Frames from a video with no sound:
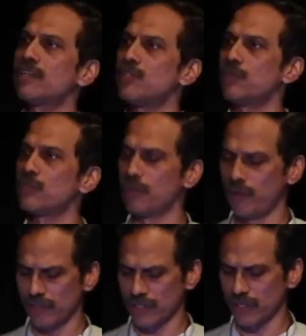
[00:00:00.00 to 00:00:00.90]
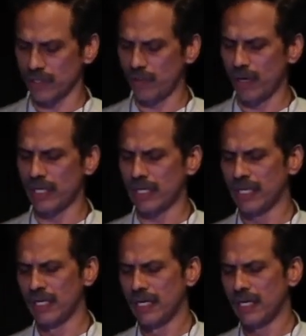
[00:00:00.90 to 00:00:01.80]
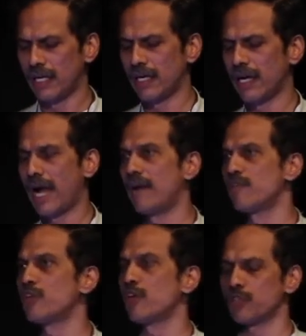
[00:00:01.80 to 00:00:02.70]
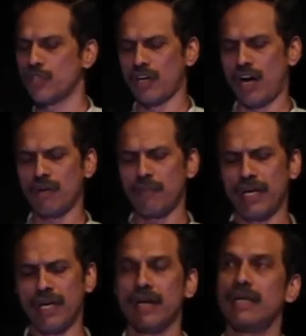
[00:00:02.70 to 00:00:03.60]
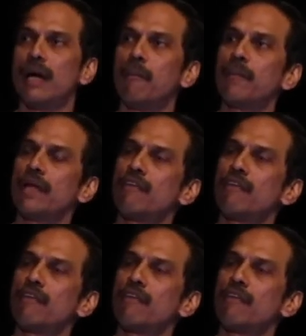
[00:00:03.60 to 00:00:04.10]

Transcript: consume should be of a certain quality. Uh, and we should also not be dumping